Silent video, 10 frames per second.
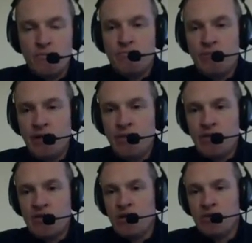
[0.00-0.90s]
pretty
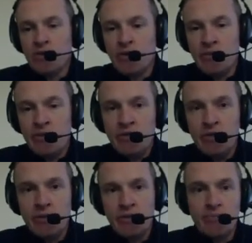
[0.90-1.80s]
much all we're going to be
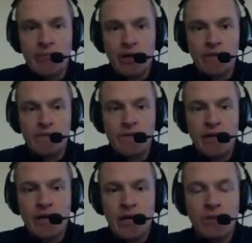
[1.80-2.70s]
doing with the park for
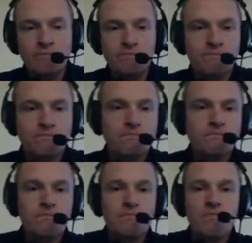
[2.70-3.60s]
right now.
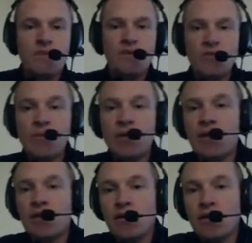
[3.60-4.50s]
So I'm going
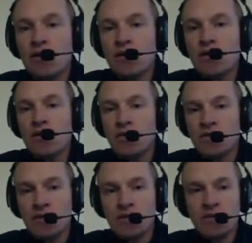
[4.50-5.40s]
to close
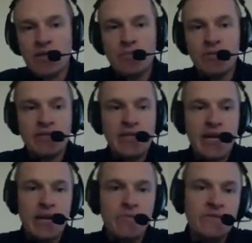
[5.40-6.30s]
out those couple of
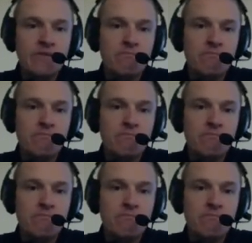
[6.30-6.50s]
tabs.